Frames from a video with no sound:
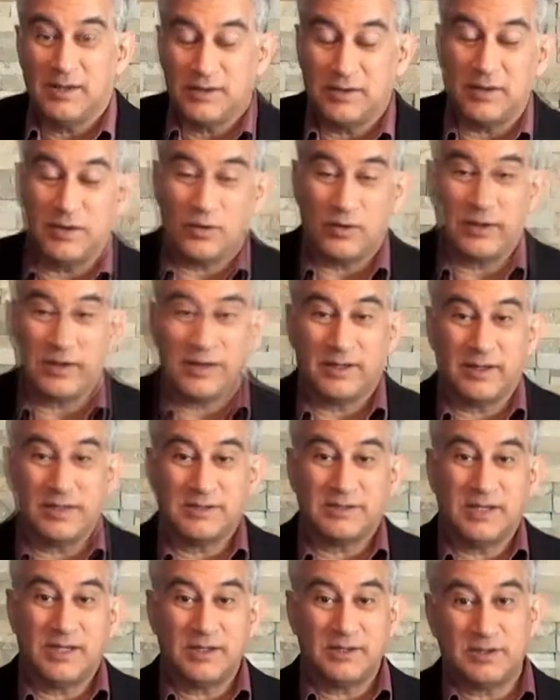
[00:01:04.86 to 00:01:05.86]
the
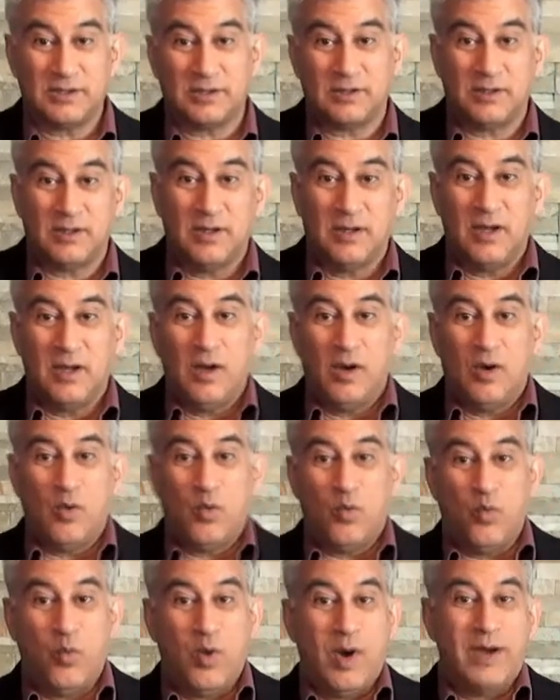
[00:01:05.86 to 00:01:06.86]
organization?
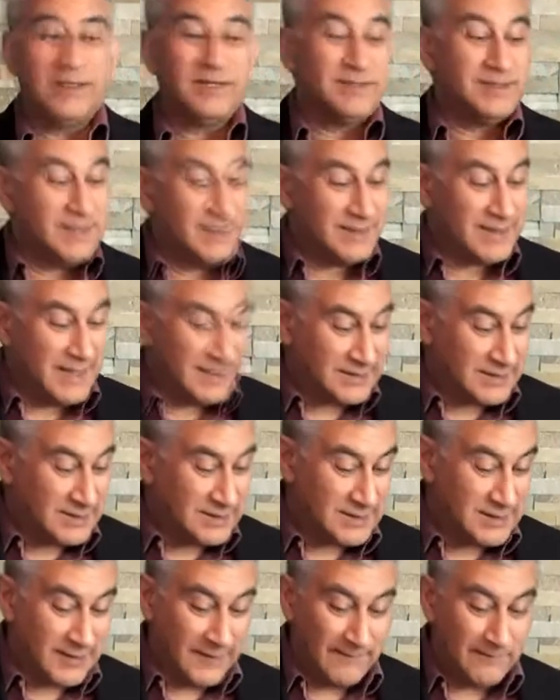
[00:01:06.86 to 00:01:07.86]
What is it
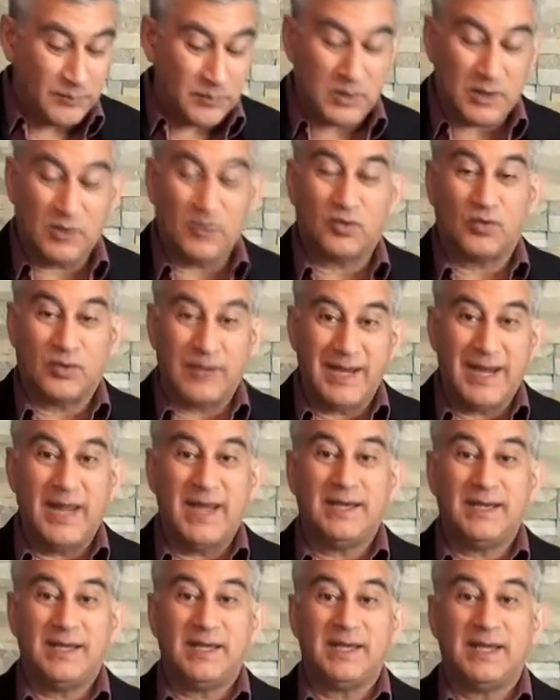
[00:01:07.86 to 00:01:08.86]
that's
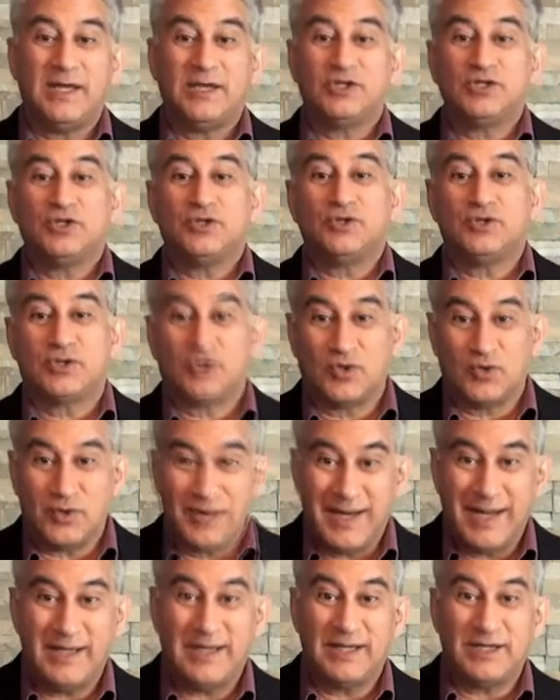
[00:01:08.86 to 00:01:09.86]
creating issues,
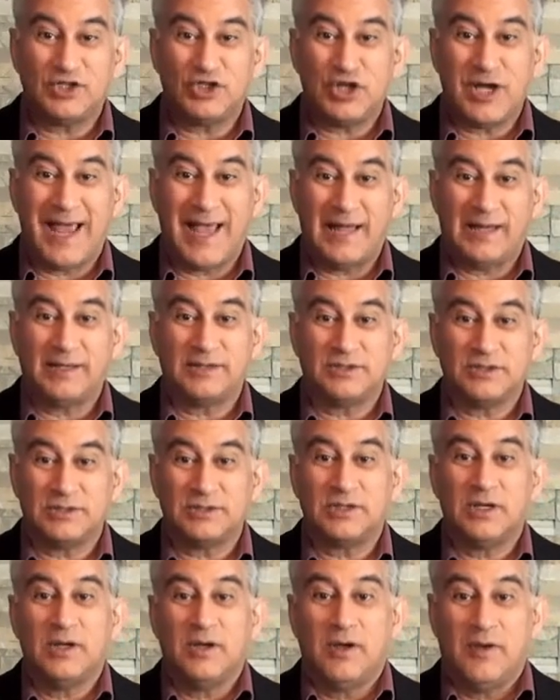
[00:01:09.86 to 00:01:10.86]
creating
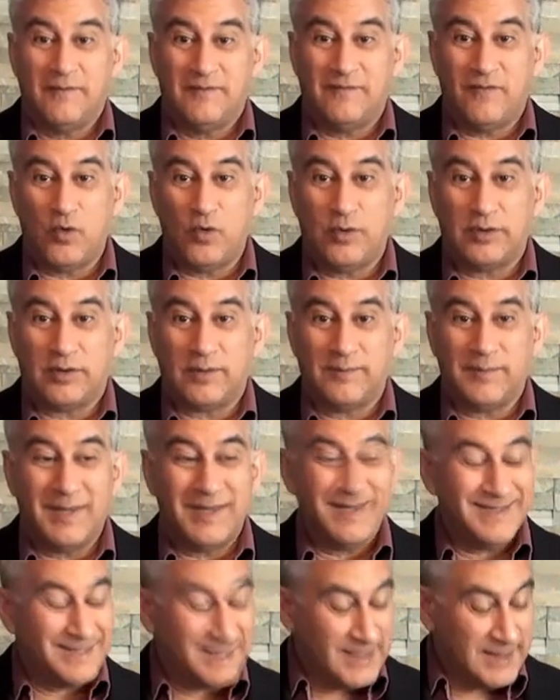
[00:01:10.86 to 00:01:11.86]
challenges for them?
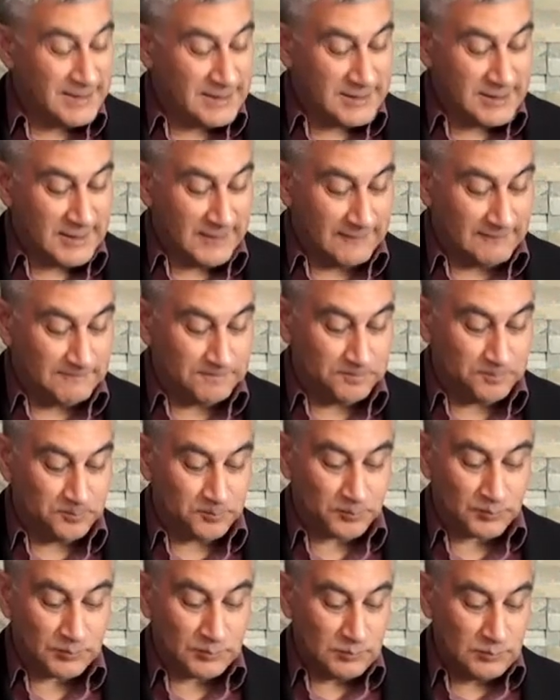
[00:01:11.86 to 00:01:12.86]
Is it
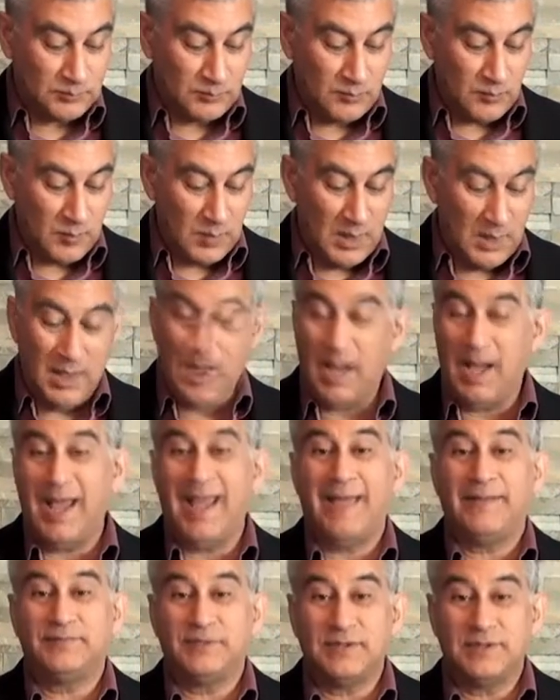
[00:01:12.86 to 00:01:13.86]

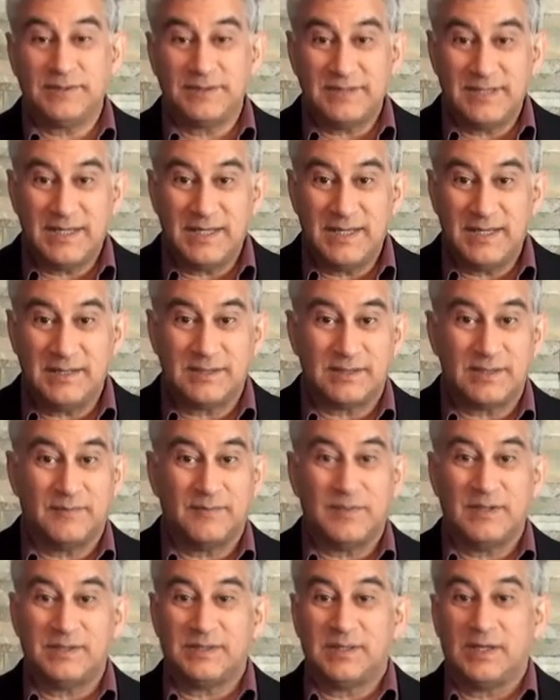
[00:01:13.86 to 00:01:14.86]

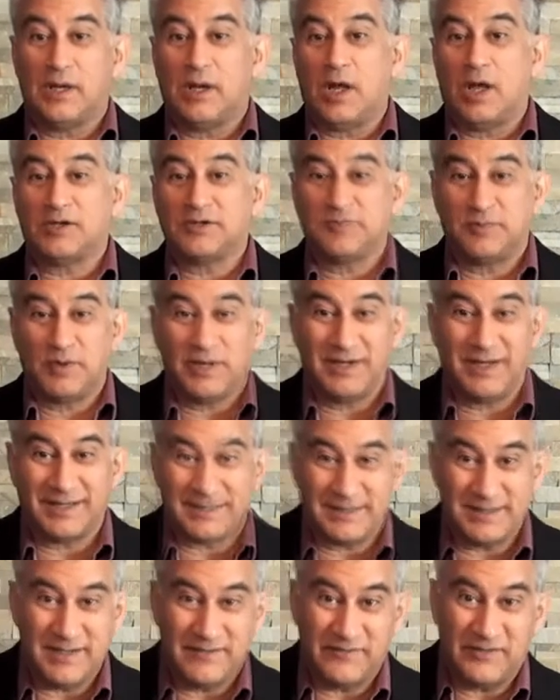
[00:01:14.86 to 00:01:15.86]
absenteeism? Is it lost
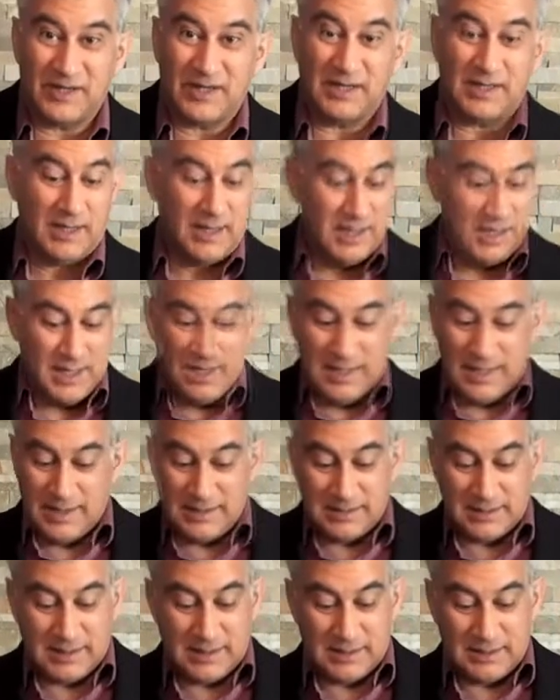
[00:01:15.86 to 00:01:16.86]
productivity?
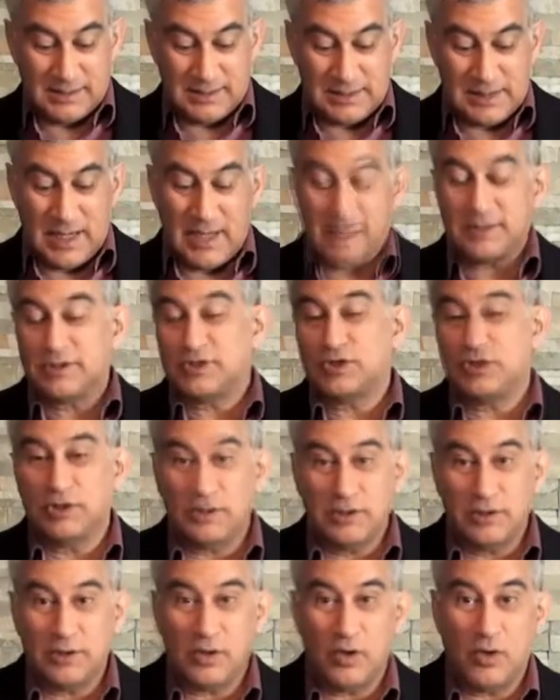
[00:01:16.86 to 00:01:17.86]
Is it uh,
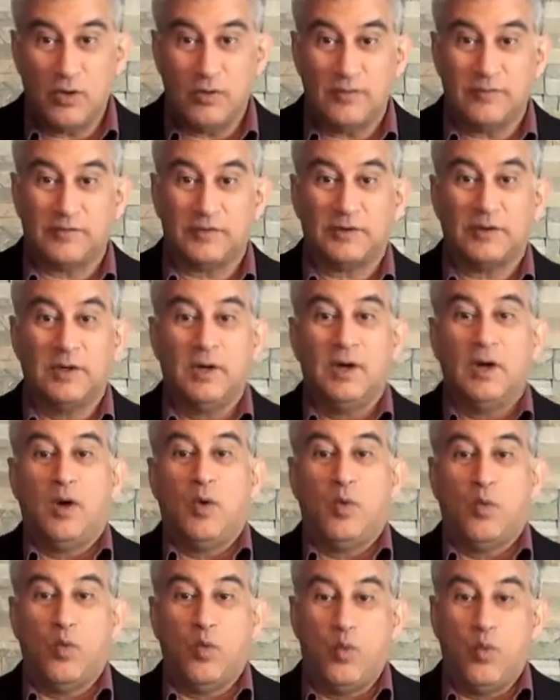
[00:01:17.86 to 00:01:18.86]
turnover?
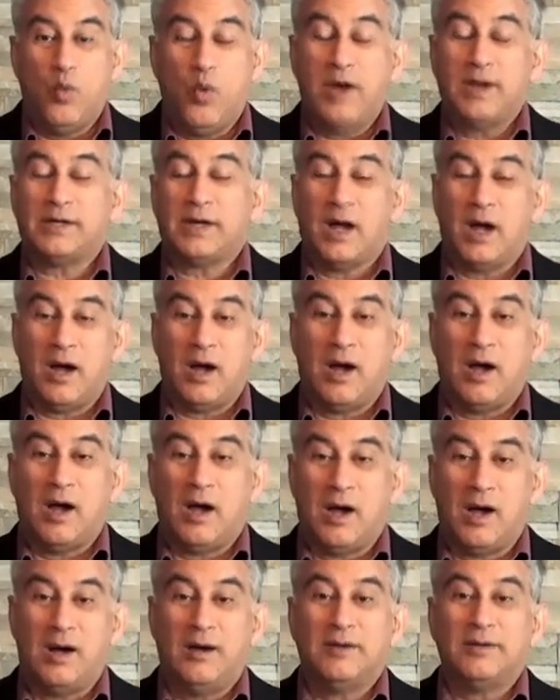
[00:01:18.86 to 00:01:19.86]
What
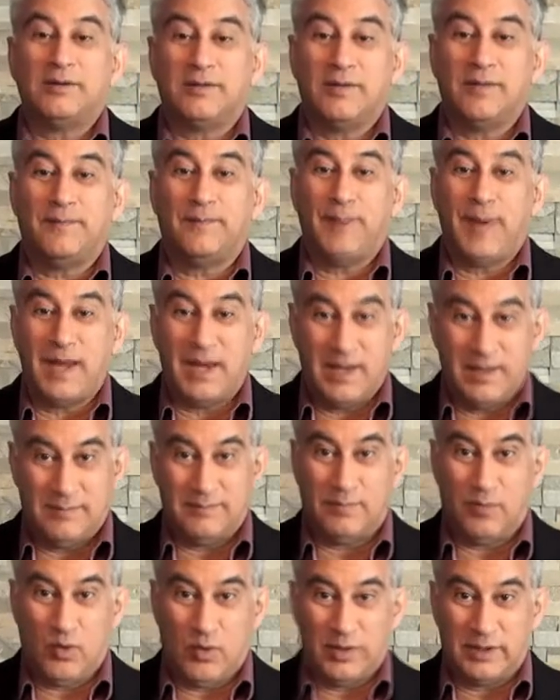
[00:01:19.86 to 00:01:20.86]
are the
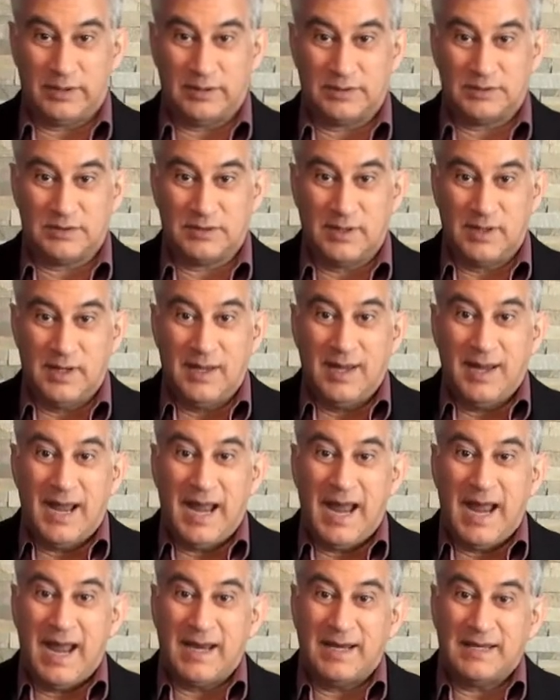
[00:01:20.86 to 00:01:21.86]
pain points?
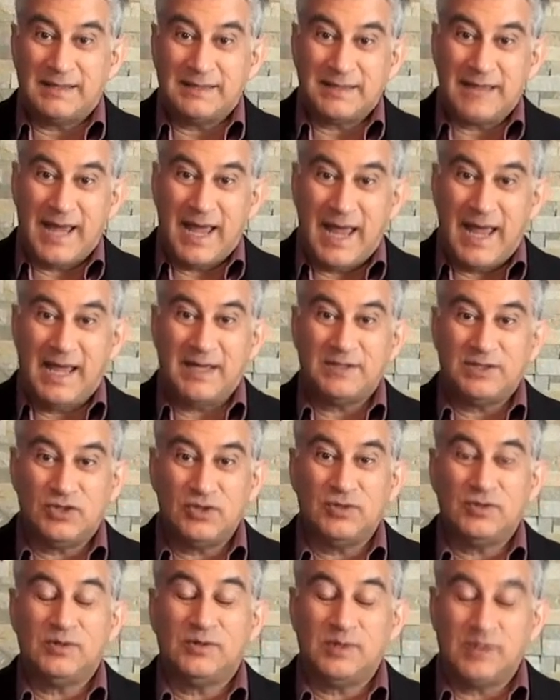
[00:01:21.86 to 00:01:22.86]
And as
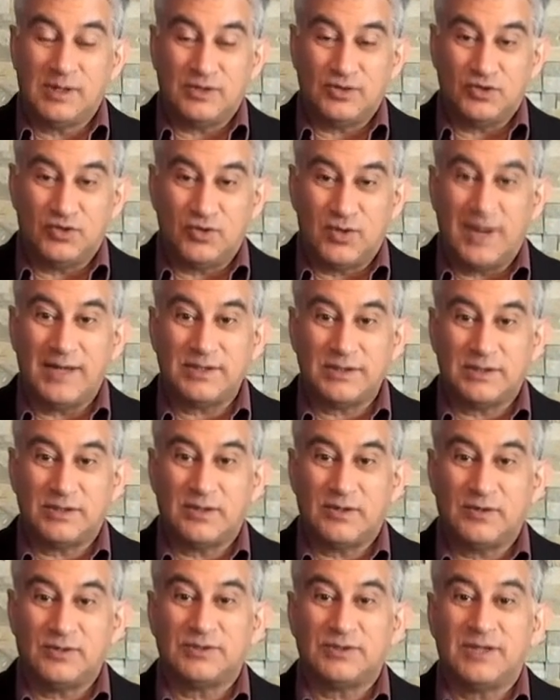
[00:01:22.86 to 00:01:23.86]
you address
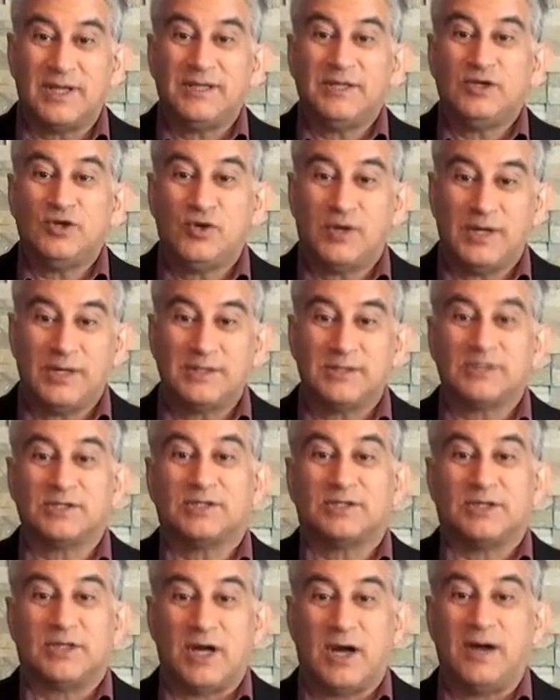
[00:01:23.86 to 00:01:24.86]
those, then you can
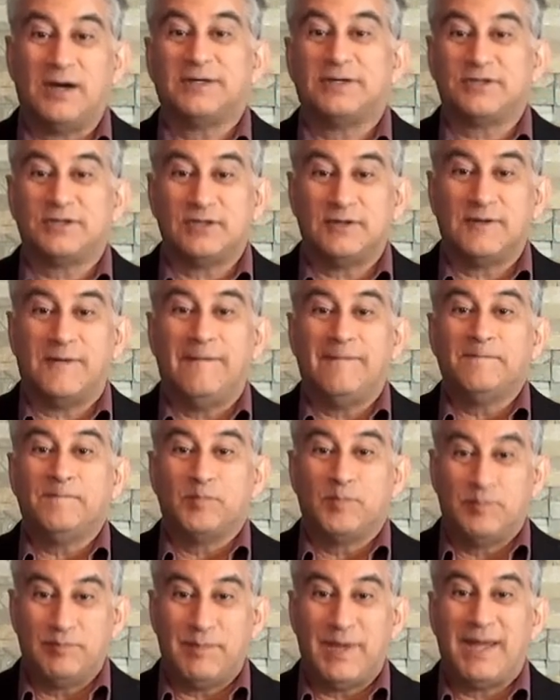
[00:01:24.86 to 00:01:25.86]
start to
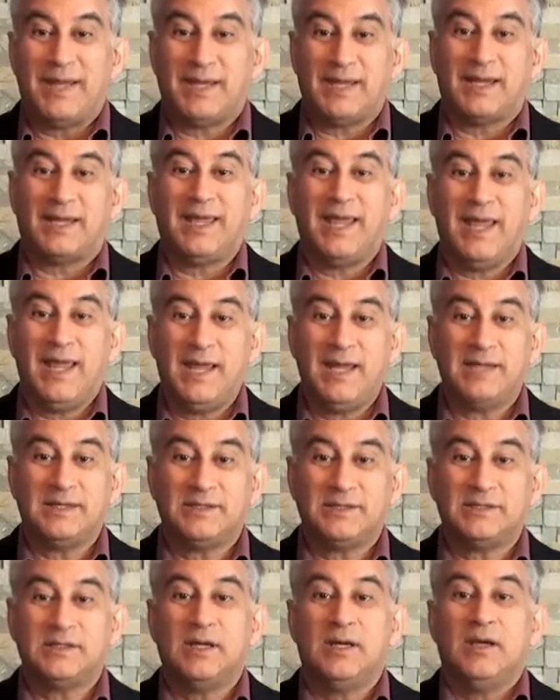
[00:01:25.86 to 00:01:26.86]
make a
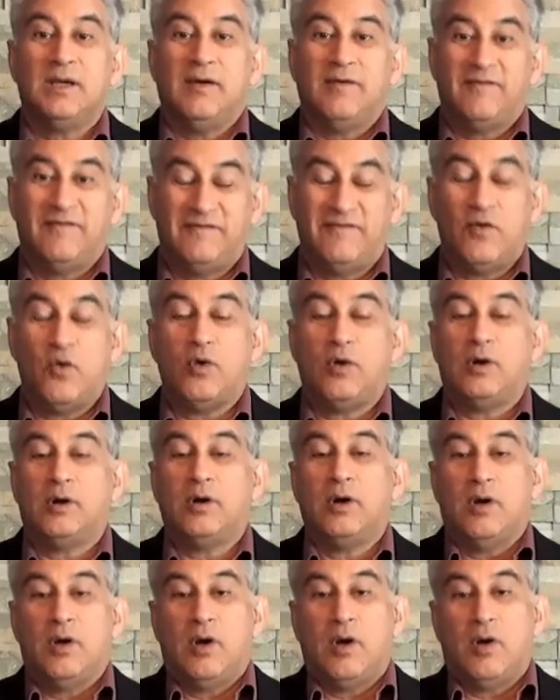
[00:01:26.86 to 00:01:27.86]
case for